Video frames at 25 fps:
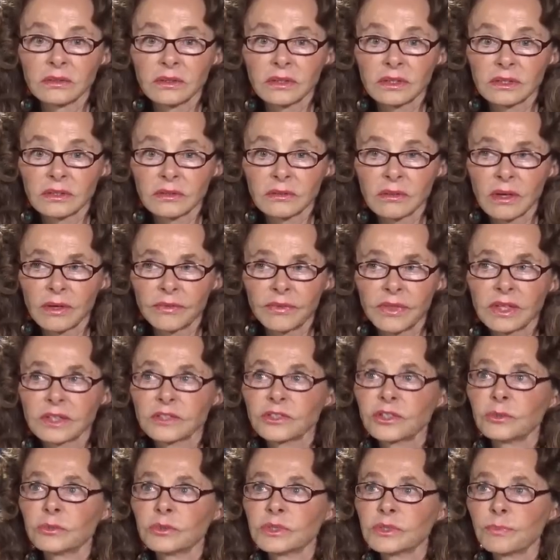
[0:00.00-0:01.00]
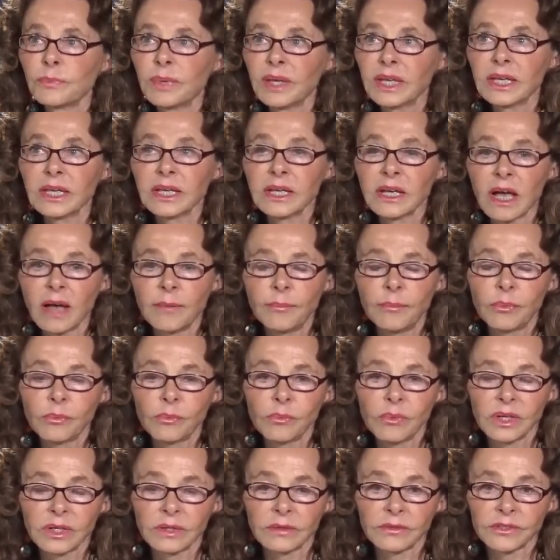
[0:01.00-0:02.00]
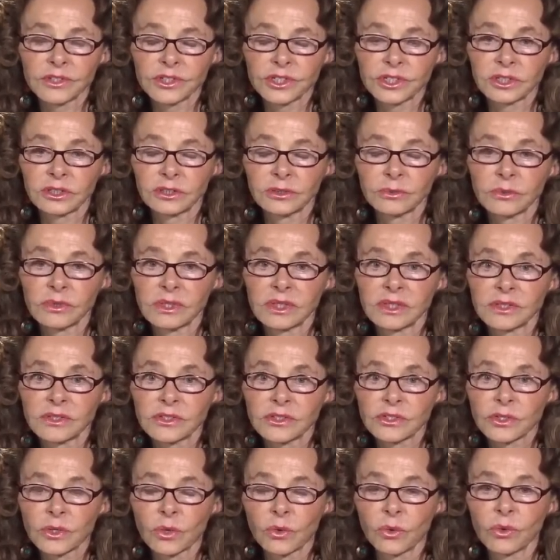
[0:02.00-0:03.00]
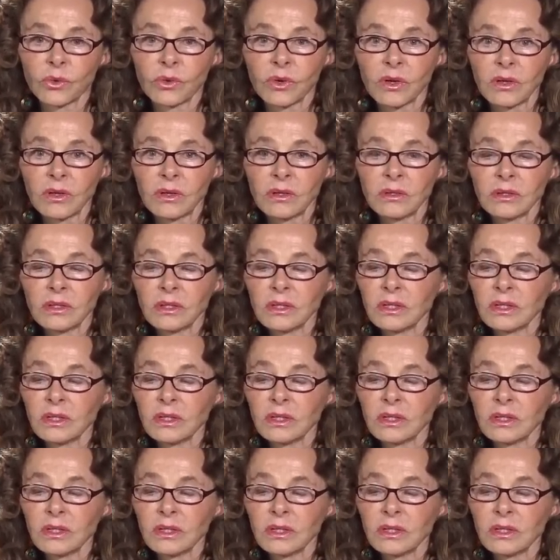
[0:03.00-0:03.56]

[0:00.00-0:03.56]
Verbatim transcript: I think she was picking up one of her children at school,